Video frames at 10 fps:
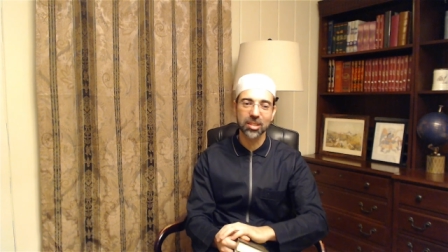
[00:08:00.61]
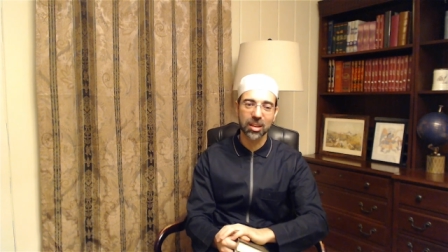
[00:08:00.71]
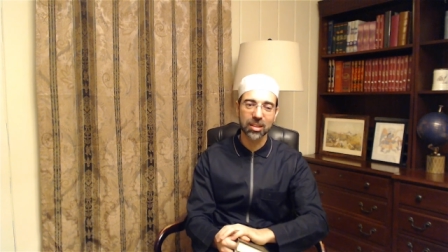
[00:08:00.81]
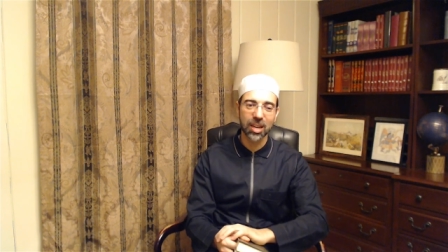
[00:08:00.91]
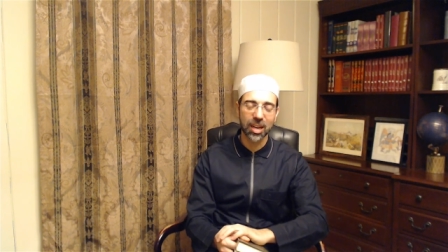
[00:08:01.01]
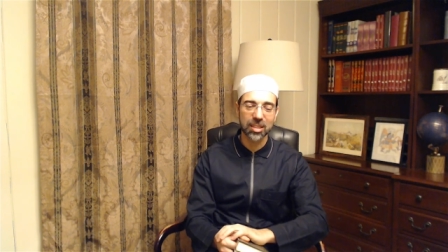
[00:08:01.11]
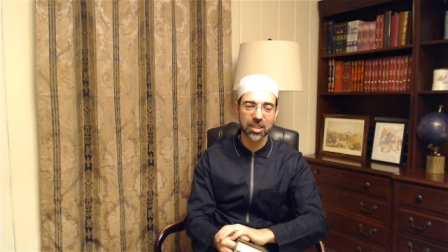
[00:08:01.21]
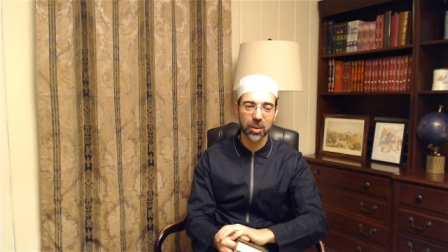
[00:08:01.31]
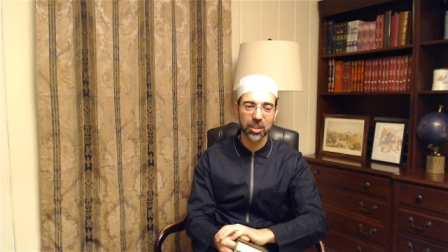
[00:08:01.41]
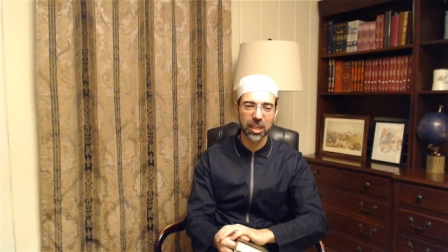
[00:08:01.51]
Allah Azza
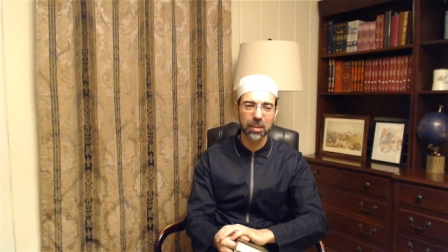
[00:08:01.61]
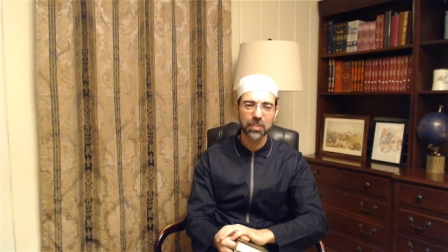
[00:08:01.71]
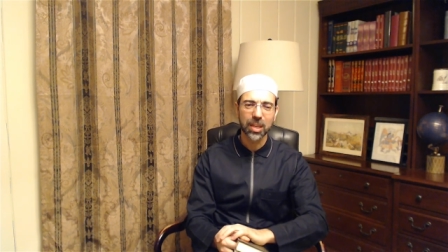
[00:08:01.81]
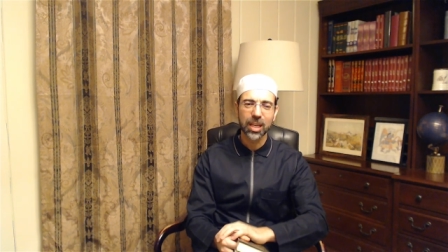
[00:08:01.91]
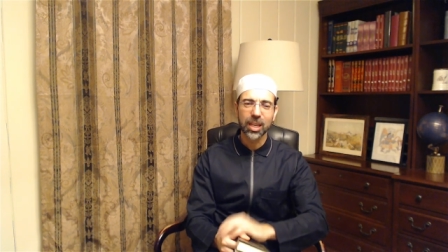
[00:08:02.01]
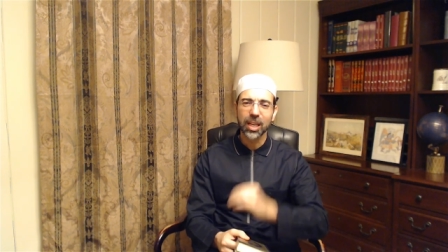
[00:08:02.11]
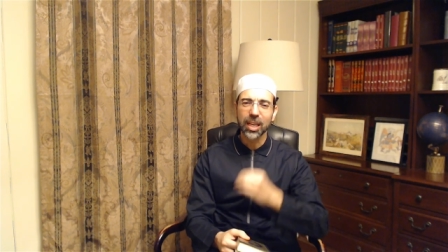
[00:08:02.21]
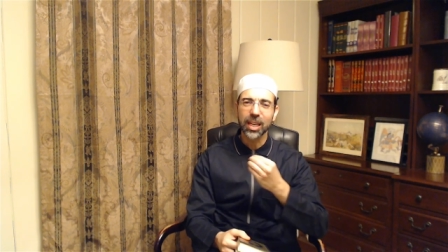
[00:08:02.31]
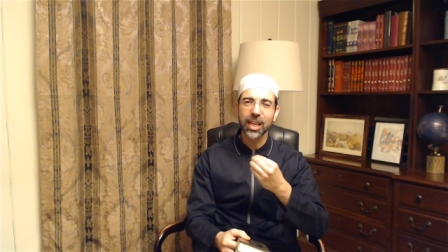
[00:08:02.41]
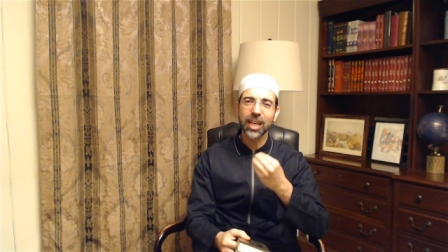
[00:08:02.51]
wa Jal
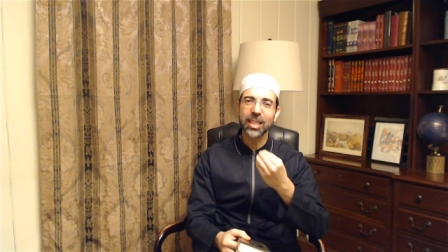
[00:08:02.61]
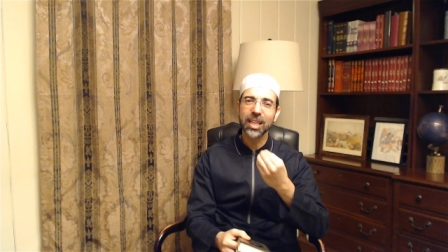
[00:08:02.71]
in,